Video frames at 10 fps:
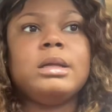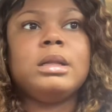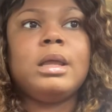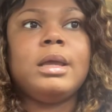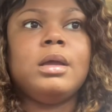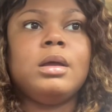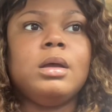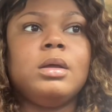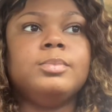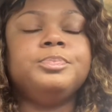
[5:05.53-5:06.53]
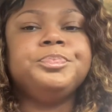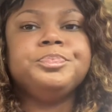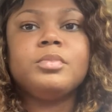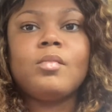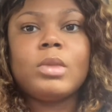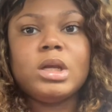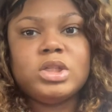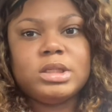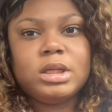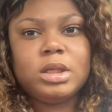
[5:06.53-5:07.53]
of like
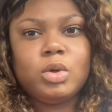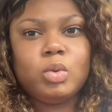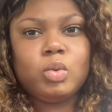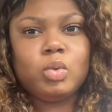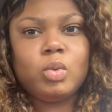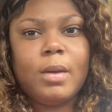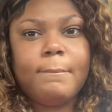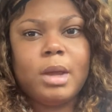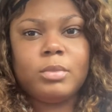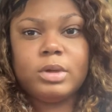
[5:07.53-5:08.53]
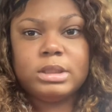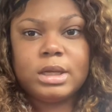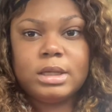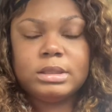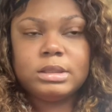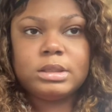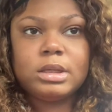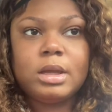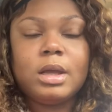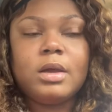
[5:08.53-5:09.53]
just a little memory test
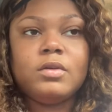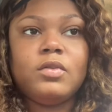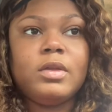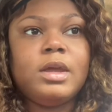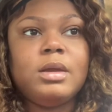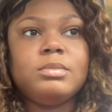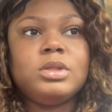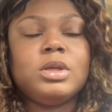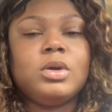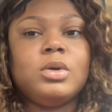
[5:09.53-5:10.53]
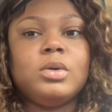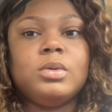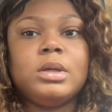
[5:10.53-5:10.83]
for them. So